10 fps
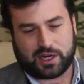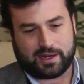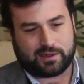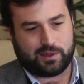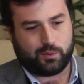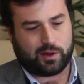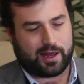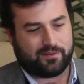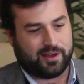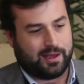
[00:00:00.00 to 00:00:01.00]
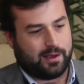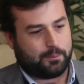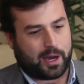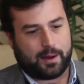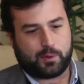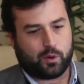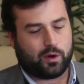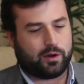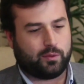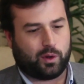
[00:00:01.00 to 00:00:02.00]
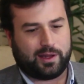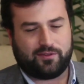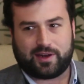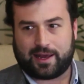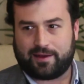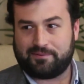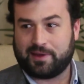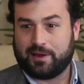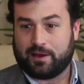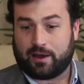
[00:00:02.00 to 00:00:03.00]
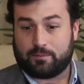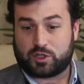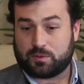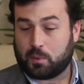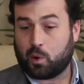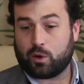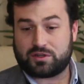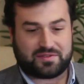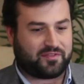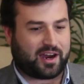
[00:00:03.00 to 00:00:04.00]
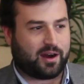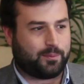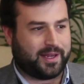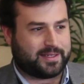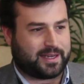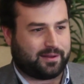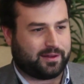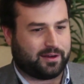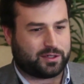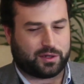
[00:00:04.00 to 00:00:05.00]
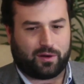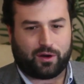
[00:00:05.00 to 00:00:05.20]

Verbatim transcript: chocolate, we'll have popcorn, we'll even have um, s'mores and fire pits out there. So